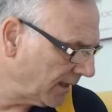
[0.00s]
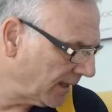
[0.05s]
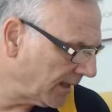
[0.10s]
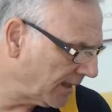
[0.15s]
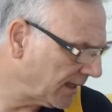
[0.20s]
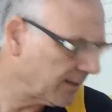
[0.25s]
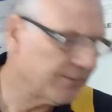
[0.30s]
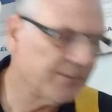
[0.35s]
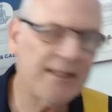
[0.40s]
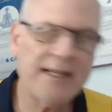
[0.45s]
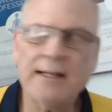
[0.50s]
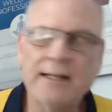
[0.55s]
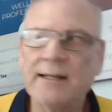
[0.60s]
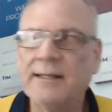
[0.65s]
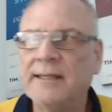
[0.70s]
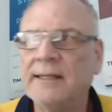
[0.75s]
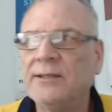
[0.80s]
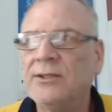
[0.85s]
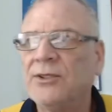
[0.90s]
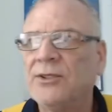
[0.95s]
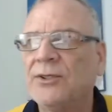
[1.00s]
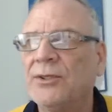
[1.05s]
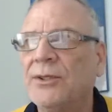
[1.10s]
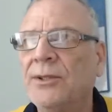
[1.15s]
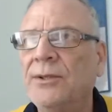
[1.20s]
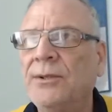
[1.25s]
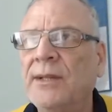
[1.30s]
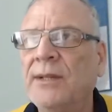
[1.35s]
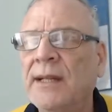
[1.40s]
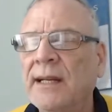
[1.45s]
The other thing
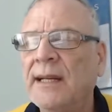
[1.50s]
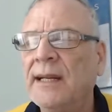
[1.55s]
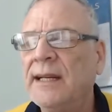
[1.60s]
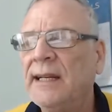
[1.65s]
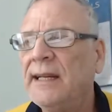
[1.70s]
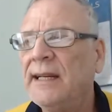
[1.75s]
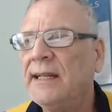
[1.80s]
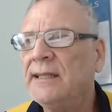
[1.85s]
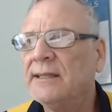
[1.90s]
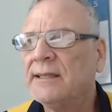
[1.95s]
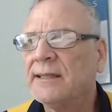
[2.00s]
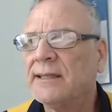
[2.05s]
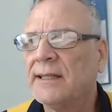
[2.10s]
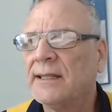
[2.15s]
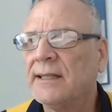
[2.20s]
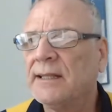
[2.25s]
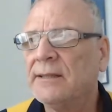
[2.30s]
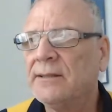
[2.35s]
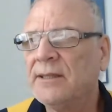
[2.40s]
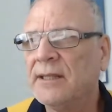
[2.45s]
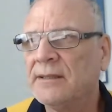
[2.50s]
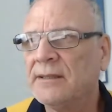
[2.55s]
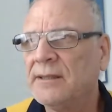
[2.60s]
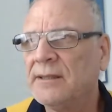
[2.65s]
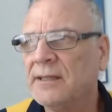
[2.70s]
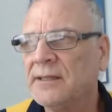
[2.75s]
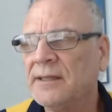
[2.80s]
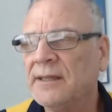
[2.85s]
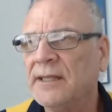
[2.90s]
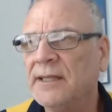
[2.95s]
too is
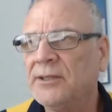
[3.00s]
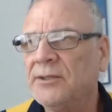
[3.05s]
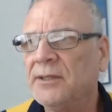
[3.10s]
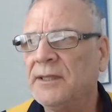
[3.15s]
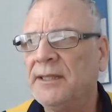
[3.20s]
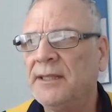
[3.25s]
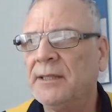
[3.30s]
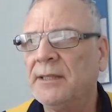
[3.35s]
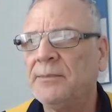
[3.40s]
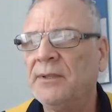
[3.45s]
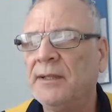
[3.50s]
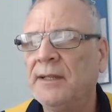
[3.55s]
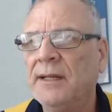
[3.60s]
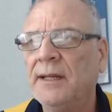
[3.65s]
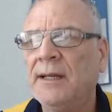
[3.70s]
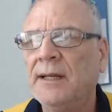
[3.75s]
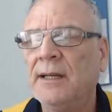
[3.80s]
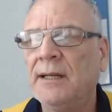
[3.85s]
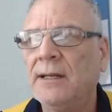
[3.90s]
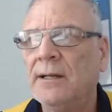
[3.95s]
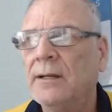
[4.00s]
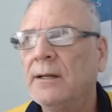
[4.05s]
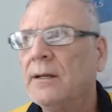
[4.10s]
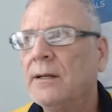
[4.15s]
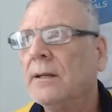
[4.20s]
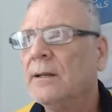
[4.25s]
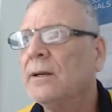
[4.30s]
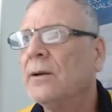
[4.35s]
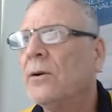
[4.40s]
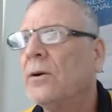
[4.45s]
just an extra tip
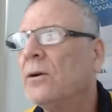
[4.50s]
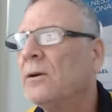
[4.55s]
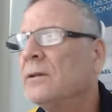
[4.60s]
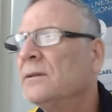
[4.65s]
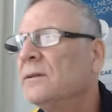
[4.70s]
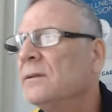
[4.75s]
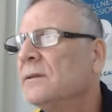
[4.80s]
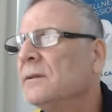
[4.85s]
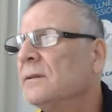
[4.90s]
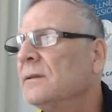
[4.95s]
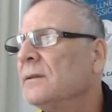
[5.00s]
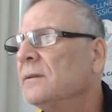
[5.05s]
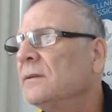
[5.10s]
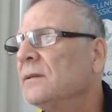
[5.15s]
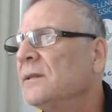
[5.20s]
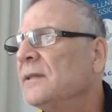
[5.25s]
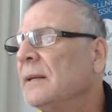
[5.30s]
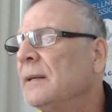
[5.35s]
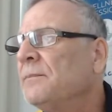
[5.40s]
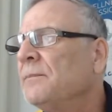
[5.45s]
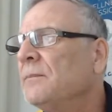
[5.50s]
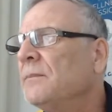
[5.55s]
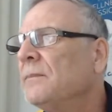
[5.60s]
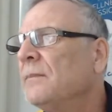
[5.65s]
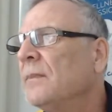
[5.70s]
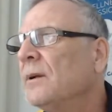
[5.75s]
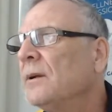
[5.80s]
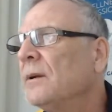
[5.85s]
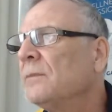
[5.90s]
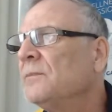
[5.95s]
on
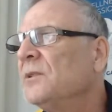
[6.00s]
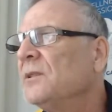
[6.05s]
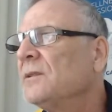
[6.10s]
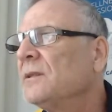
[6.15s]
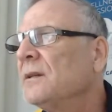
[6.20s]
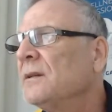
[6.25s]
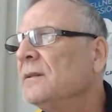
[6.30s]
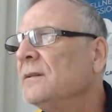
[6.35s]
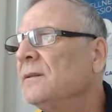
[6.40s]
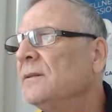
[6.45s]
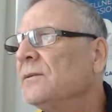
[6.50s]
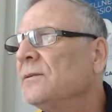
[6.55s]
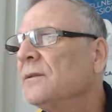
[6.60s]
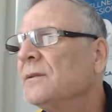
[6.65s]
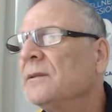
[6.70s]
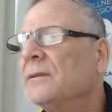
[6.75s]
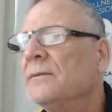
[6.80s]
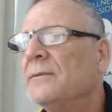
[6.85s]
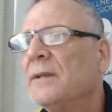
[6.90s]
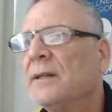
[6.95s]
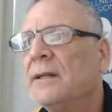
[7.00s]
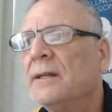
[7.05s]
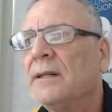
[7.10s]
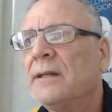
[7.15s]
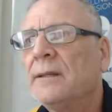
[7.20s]
some. I'm just going to sort of